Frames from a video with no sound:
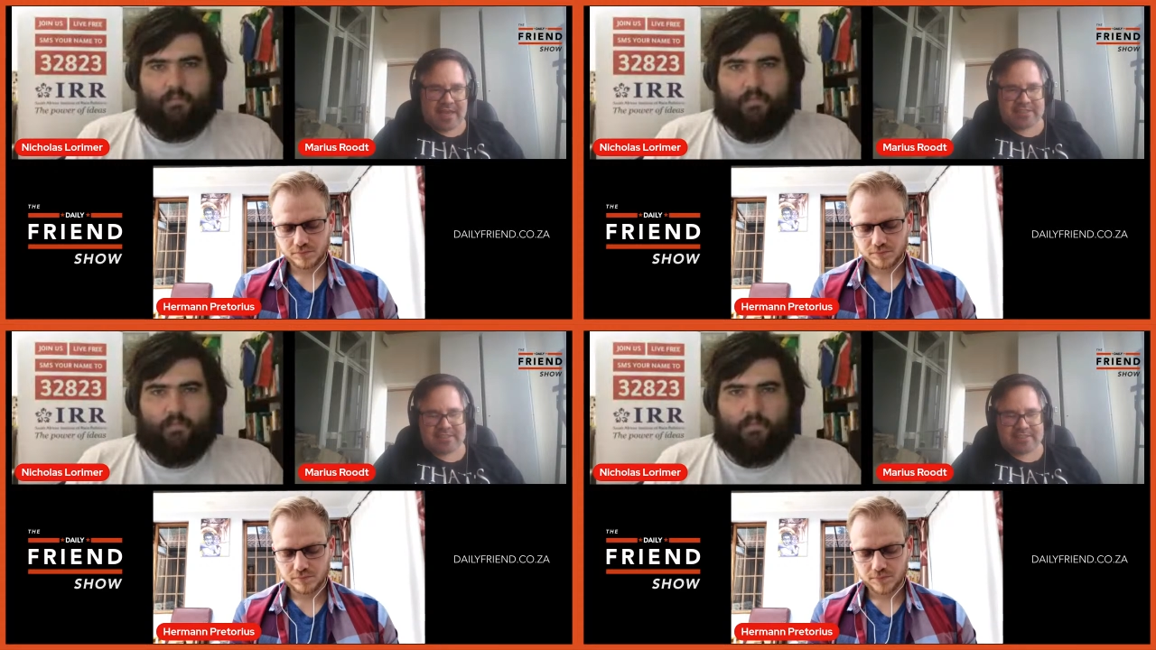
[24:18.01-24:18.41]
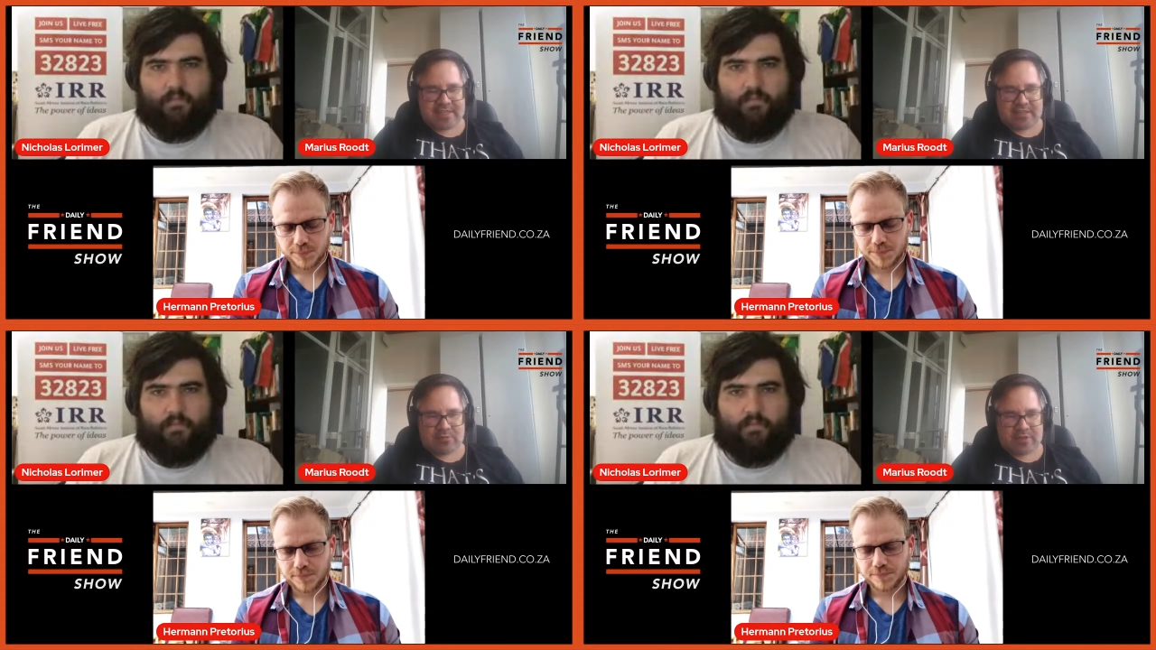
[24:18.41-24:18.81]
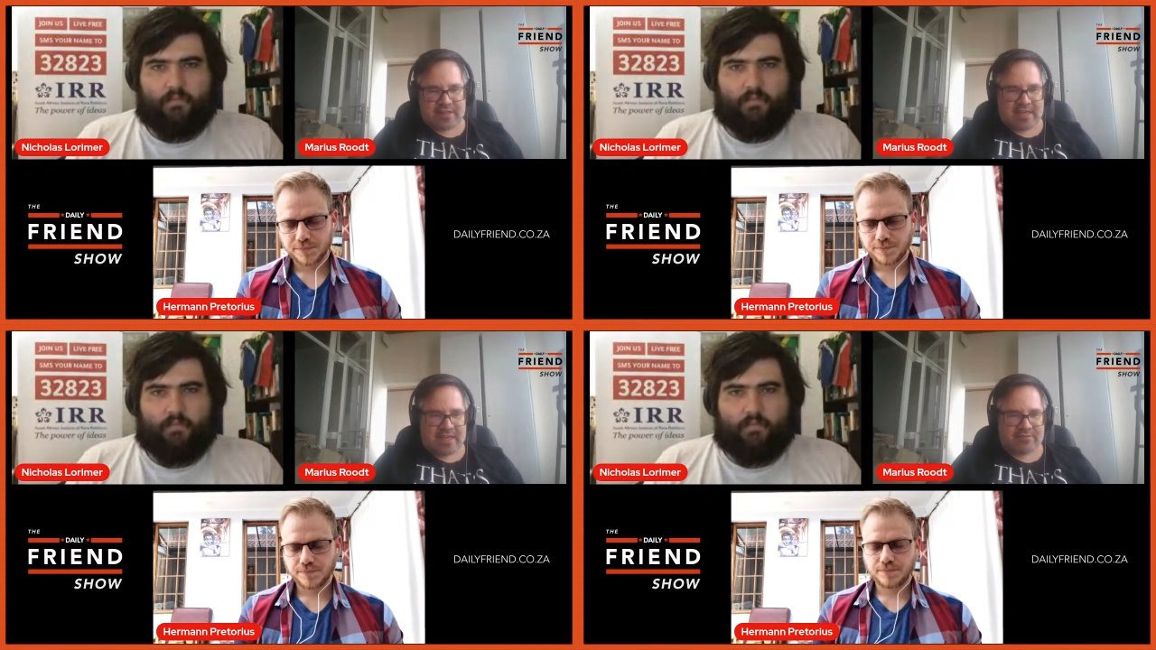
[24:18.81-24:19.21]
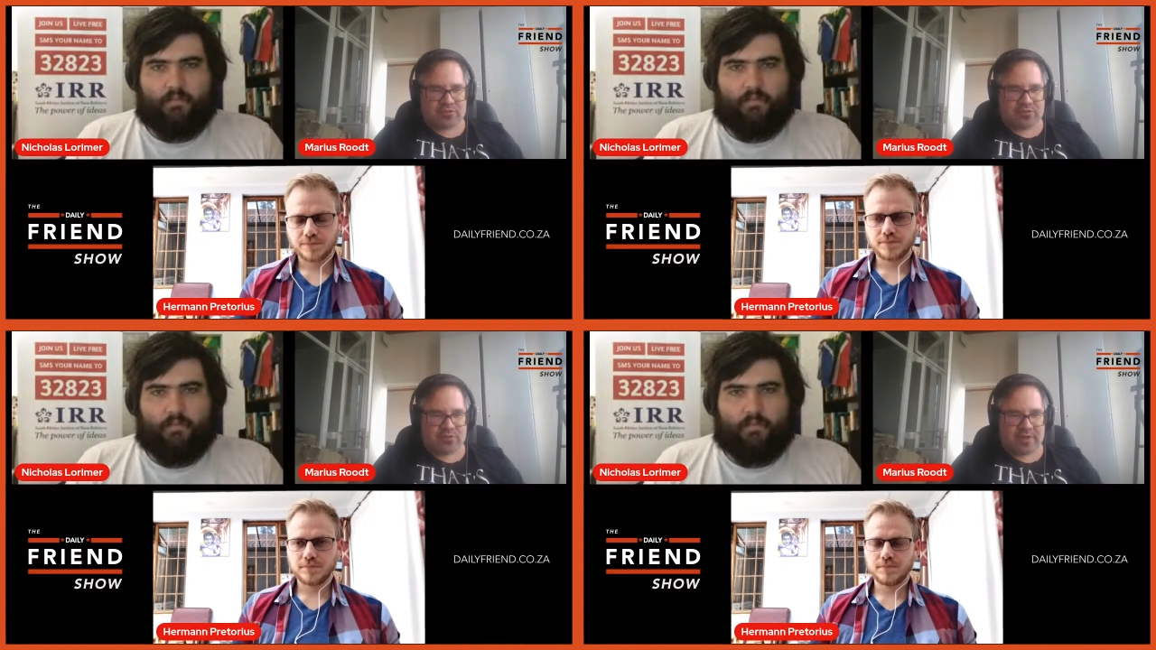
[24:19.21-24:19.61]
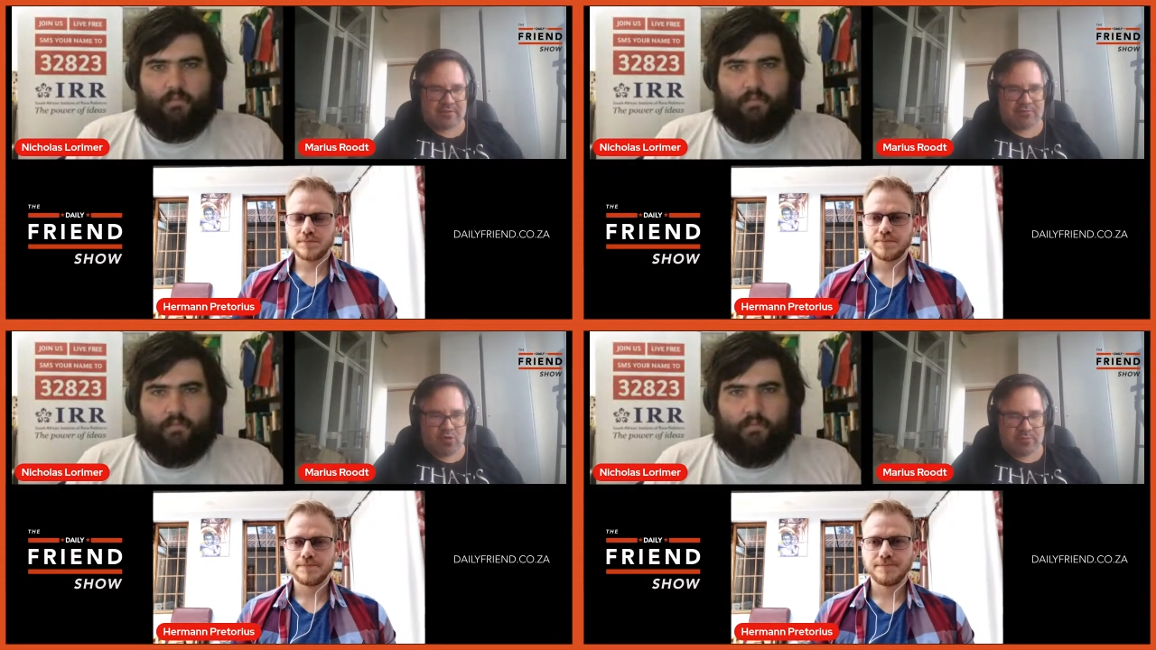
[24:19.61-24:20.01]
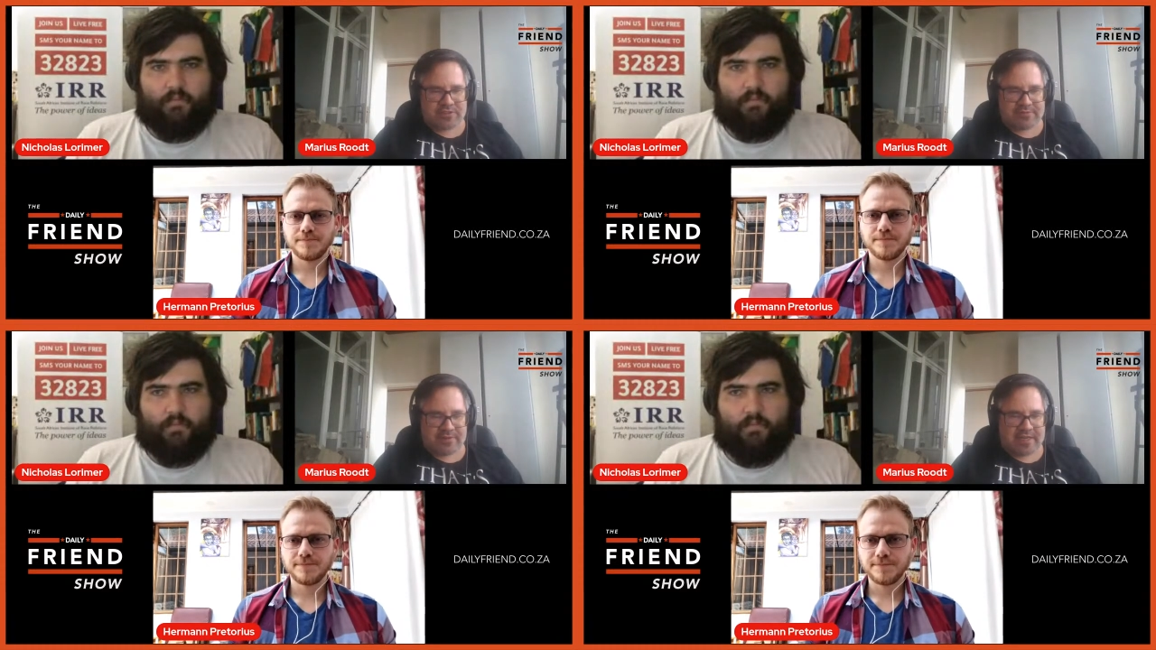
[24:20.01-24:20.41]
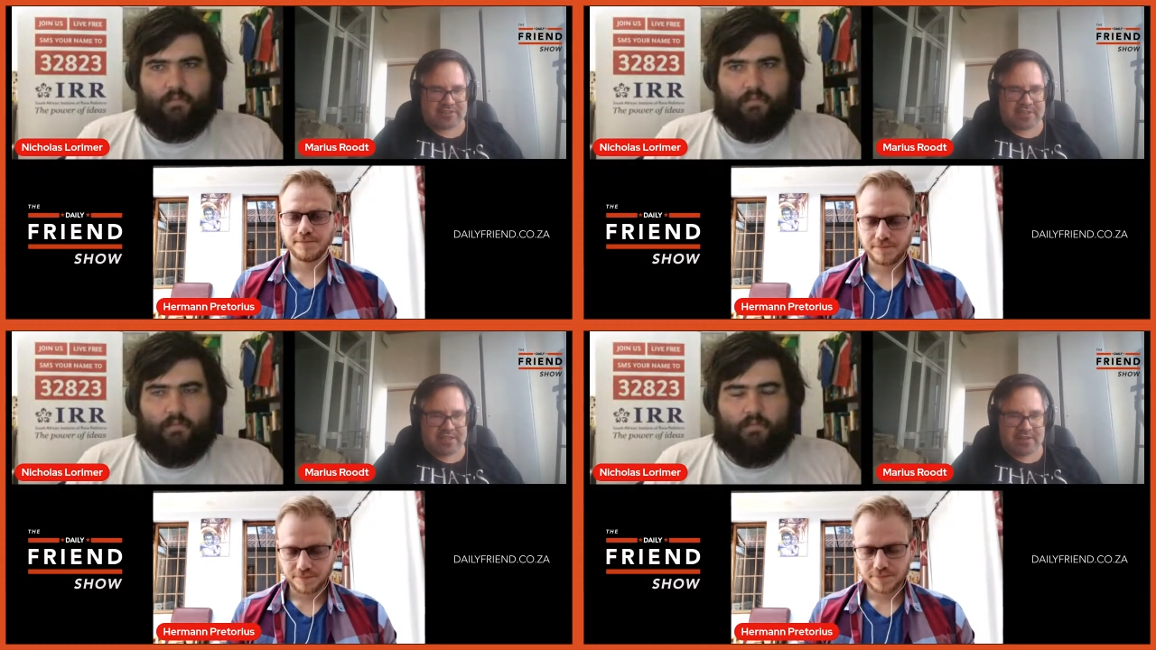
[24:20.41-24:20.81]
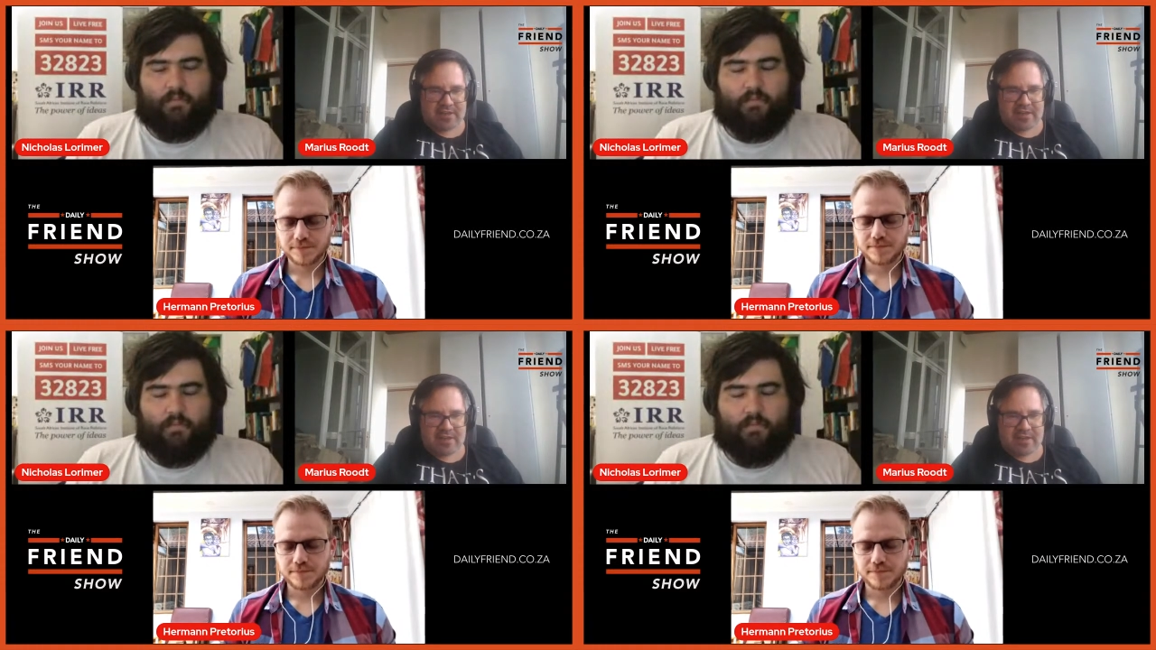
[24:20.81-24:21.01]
Speaker 1: actually sell what they have to a formal refinery.